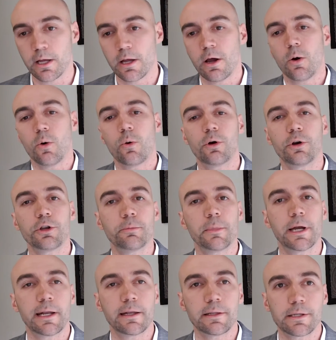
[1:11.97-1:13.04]
Or you
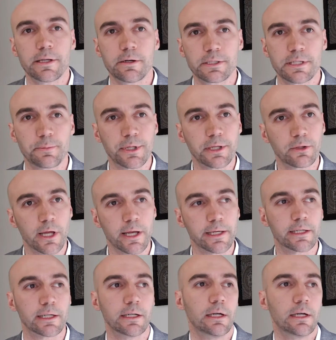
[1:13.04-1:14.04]
might hear something like,